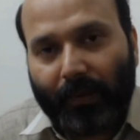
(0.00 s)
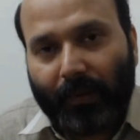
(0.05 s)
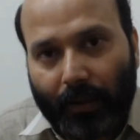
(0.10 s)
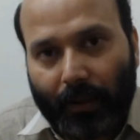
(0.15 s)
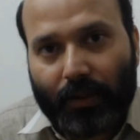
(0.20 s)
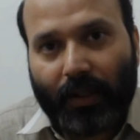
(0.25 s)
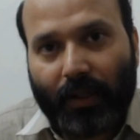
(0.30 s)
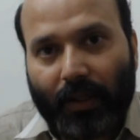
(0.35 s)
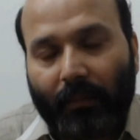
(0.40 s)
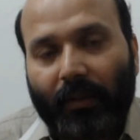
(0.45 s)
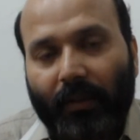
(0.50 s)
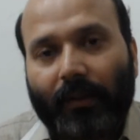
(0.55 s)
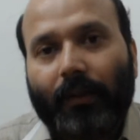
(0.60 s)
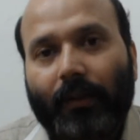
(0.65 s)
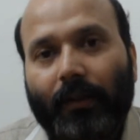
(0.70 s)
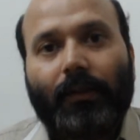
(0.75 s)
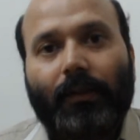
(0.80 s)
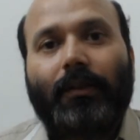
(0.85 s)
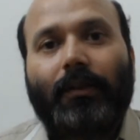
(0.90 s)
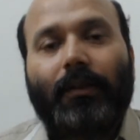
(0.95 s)
is our
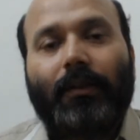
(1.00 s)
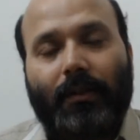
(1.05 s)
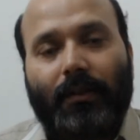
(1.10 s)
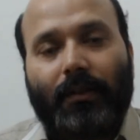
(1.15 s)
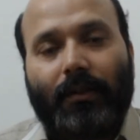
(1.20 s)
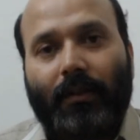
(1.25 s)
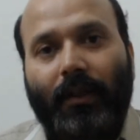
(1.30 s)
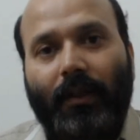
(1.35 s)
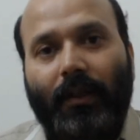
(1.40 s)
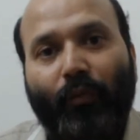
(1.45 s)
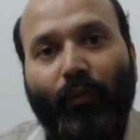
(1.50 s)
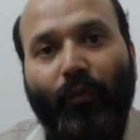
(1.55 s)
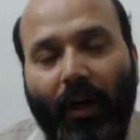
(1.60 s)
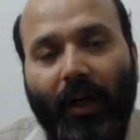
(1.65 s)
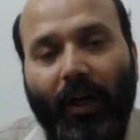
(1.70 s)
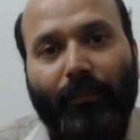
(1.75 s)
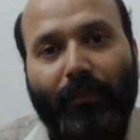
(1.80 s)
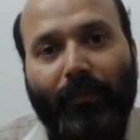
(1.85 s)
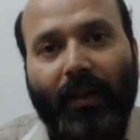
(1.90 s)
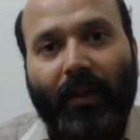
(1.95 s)
conditions, in
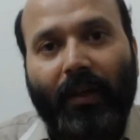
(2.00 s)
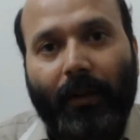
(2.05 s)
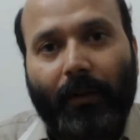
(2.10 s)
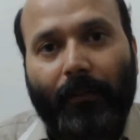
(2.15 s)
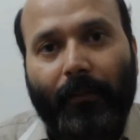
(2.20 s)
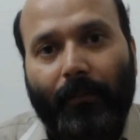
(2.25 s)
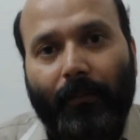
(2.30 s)
what way